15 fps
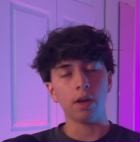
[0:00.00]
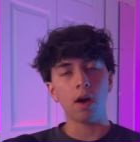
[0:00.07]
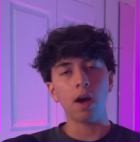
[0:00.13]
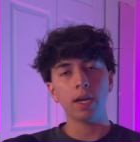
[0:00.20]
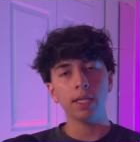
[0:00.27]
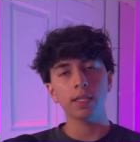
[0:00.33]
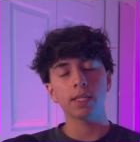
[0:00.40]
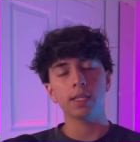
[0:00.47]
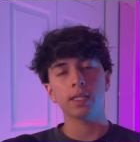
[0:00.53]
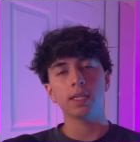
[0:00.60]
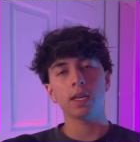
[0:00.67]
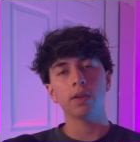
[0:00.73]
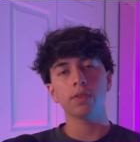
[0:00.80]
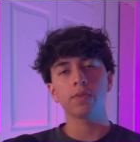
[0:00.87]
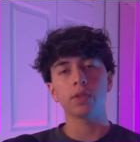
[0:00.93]
audience
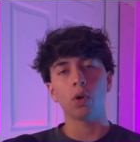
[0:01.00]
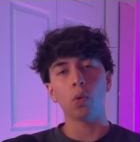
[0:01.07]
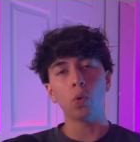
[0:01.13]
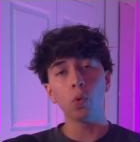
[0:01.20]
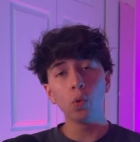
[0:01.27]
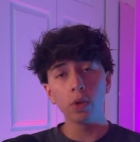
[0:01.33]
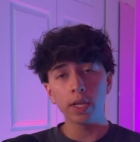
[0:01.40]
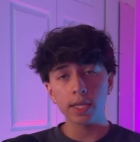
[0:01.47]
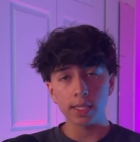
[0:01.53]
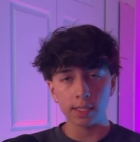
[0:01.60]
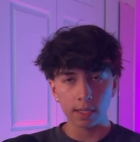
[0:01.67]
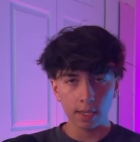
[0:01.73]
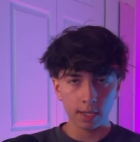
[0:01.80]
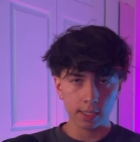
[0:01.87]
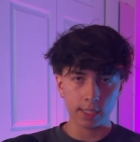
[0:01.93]
itself, so who
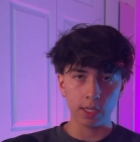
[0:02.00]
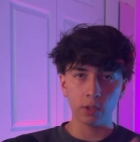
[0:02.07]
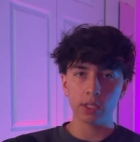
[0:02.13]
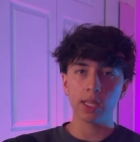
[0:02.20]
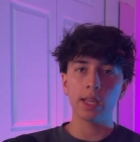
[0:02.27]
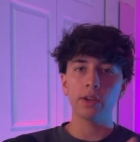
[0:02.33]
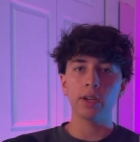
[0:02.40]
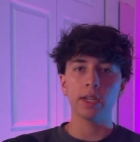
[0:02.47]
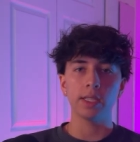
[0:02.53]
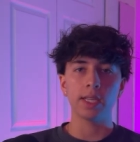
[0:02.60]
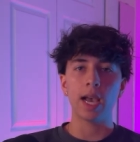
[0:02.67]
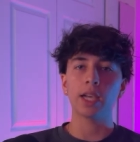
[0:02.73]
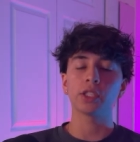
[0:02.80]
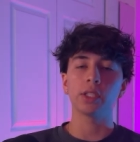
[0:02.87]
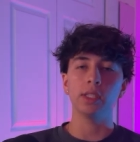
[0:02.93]
this sales letter
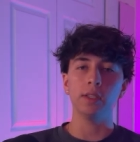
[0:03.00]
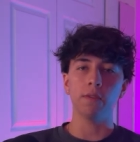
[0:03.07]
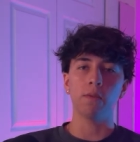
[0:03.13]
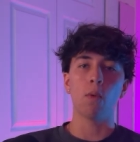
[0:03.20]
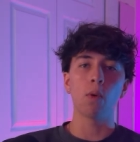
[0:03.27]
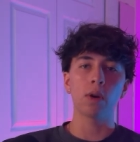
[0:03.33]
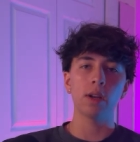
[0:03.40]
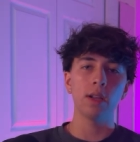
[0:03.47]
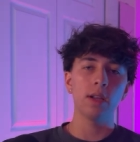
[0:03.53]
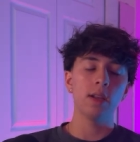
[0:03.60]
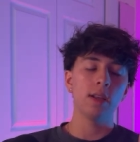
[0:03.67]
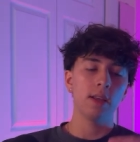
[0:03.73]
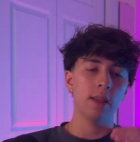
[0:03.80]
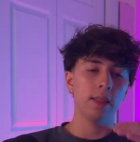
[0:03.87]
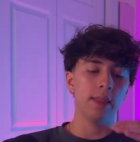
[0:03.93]
is actually for.
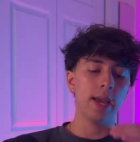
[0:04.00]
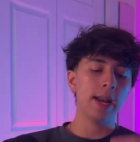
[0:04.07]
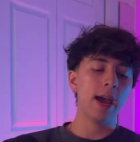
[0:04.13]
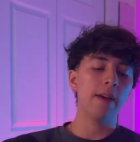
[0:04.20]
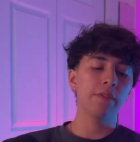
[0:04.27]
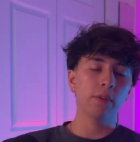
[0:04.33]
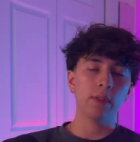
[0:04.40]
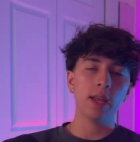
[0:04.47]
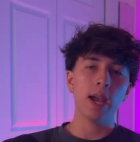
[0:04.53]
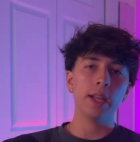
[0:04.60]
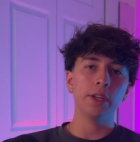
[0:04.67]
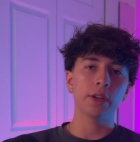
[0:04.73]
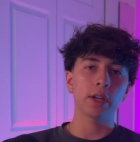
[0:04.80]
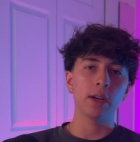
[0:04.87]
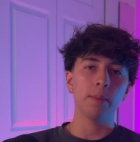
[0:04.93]
Then after
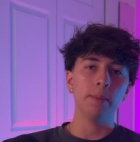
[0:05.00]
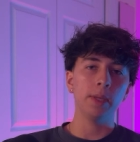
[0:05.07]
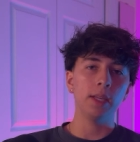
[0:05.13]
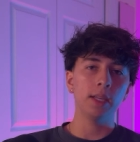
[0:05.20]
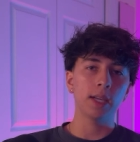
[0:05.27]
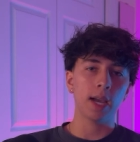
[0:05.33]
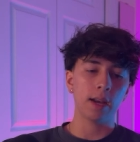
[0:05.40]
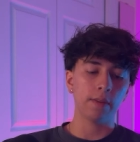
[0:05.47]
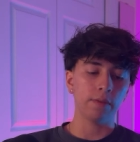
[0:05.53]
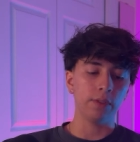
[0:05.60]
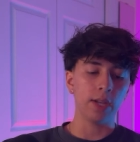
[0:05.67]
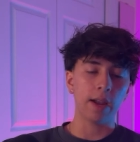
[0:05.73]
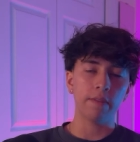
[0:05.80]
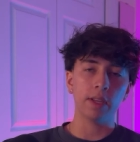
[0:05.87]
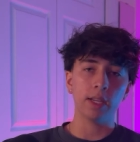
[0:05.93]
that, you're going to be kind of
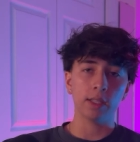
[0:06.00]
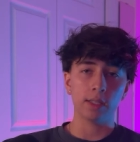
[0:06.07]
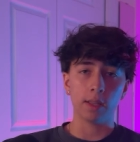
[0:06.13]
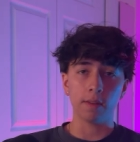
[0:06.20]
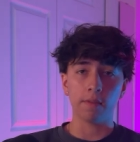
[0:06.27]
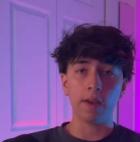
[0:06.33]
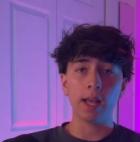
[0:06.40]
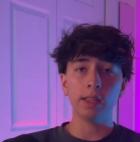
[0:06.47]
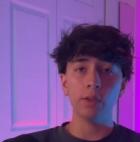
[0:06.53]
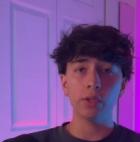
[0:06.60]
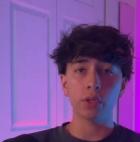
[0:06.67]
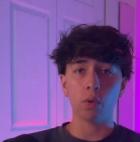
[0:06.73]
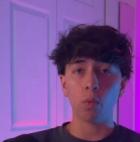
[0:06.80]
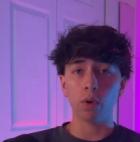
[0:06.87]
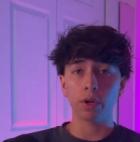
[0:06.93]
diving into the value.
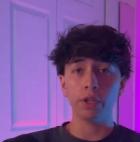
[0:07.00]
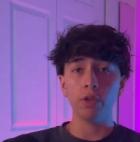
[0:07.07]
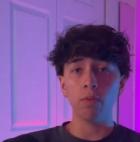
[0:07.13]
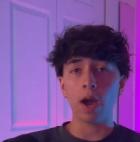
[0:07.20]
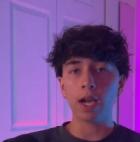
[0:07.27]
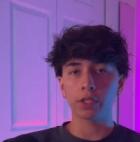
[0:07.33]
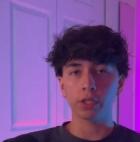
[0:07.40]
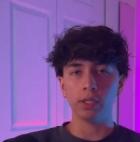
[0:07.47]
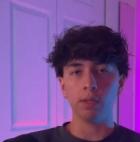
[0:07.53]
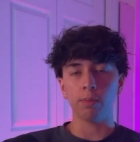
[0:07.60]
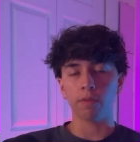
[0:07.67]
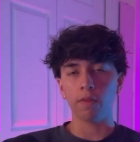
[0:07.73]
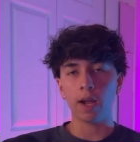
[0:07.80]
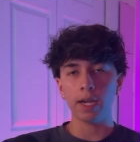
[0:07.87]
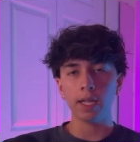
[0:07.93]
So what are you actually
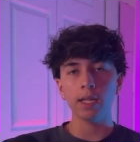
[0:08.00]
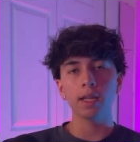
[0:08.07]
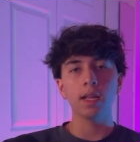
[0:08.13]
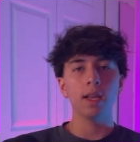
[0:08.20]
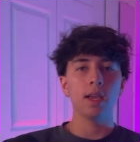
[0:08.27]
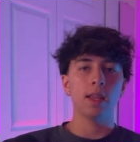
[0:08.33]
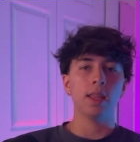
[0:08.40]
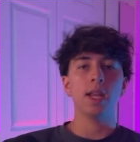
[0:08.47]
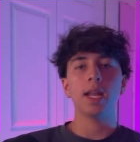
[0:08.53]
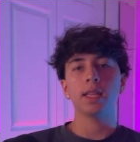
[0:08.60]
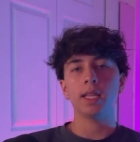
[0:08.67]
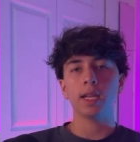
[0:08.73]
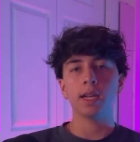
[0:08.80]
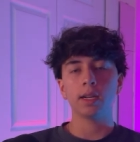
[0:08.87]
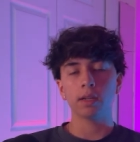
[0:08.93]
providing? Then
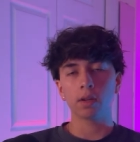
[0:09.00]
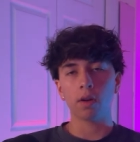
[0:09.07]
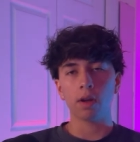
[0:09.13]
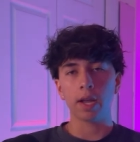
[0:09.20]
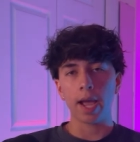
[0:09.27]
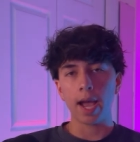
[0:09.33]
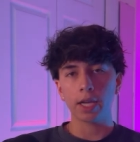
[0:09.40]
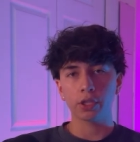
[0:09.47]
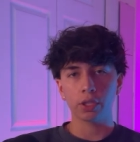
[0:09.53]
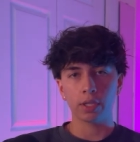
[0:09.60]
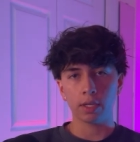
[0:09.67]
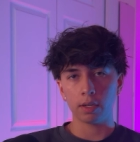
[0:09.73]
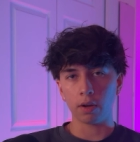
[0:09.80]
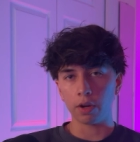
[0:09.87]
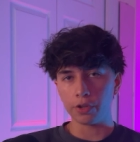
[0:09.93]
at the end, call to
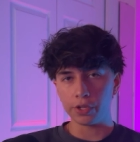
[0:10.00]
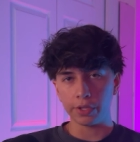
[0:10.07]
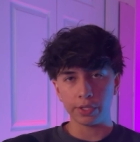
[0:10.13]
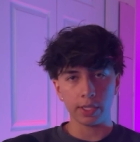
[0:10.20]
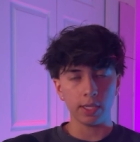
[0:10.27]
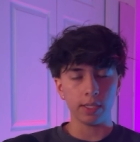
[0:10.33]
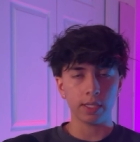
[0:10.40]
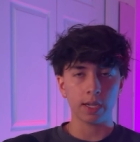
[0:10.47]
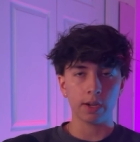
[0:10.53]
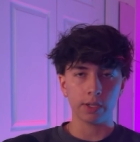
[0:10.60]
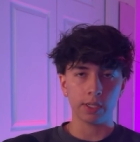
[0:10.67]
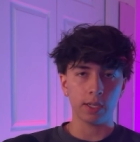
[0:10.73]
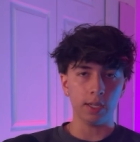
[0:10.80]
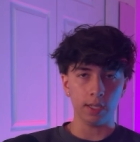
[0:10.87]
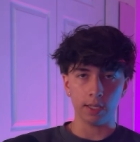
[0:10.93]
action, urgency,
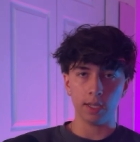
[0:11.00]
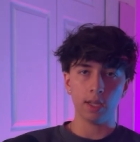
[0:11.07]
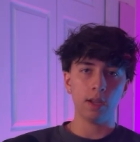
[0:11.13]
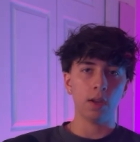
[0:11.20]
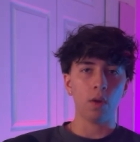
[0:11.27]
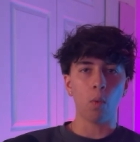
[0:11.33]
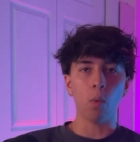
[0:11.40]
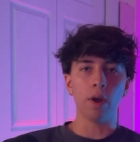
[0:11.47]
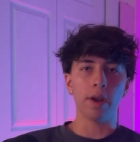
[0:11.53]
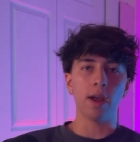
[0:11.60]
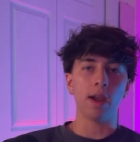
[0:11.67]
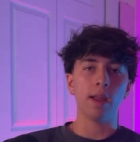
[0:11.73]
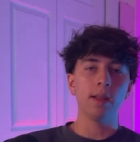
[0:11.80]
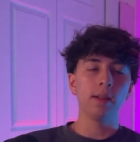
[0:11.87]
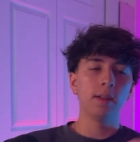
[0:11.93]
scarcity,
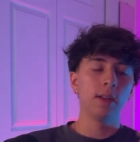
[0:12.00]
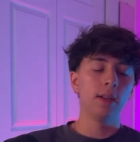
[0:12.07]
whatnot.